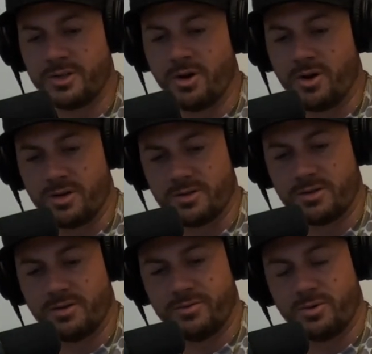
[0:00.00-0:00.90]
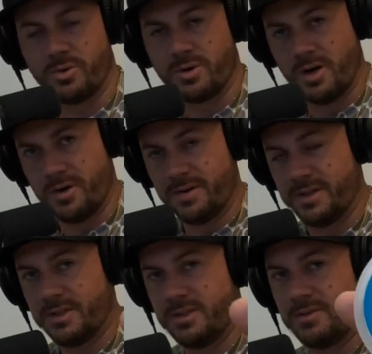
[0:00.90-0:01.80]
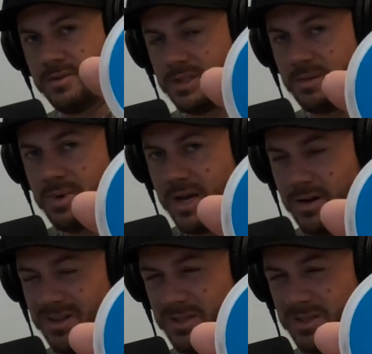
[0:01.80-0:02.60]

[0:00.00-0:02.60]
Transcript: yards of fluoro, and this is 50-pound.